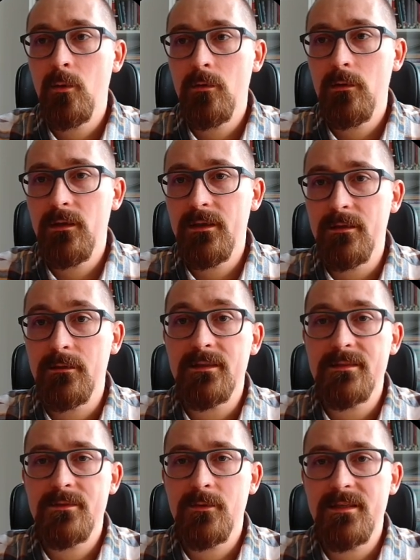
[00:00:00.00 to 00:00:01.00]

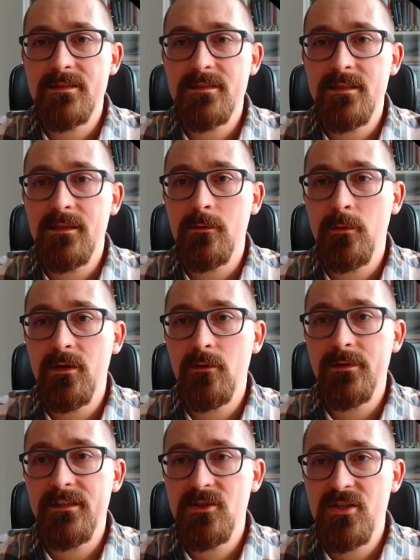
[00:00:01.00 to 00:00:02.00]
As you can see, we
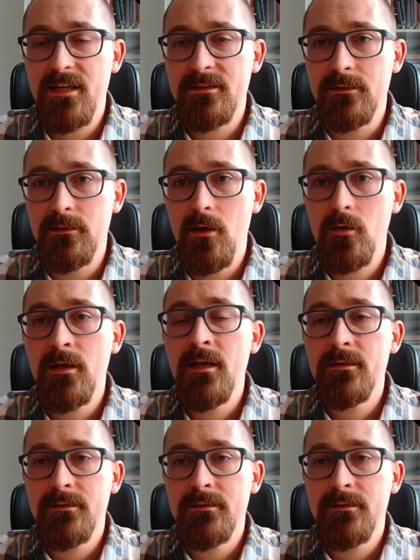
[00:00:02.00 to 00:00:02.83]
already checked the log.